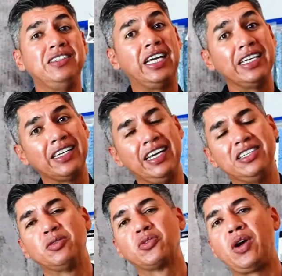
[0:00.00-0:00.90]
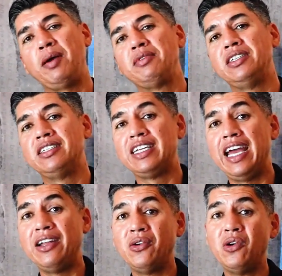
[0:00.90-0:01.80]
like and subscribe to the
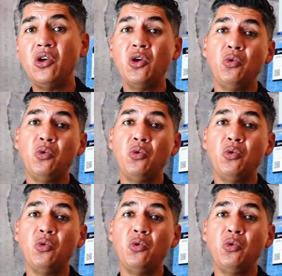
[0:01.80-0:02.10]
channel.